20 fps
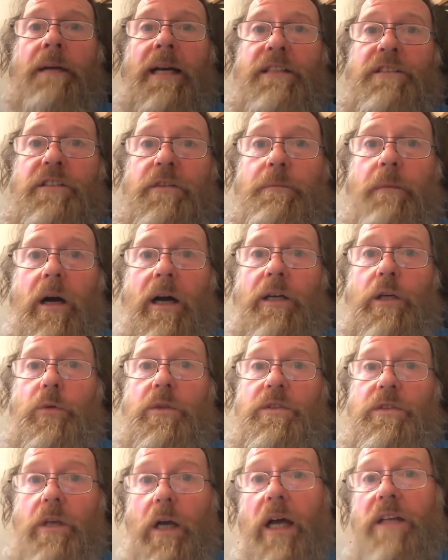mate of mine who
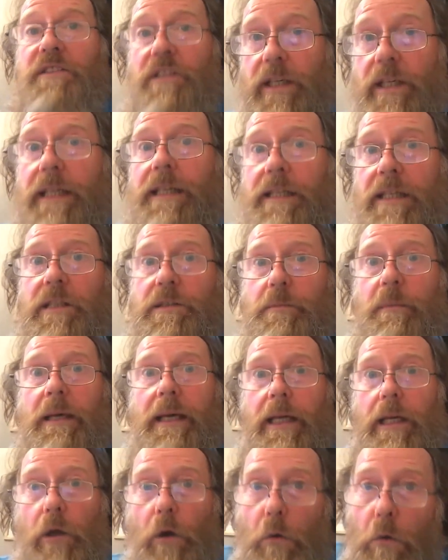was as geeky as
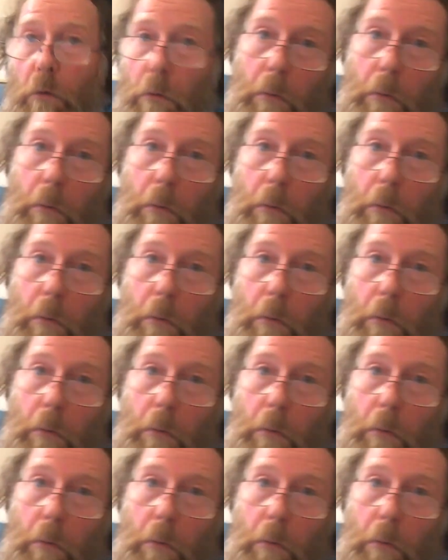me,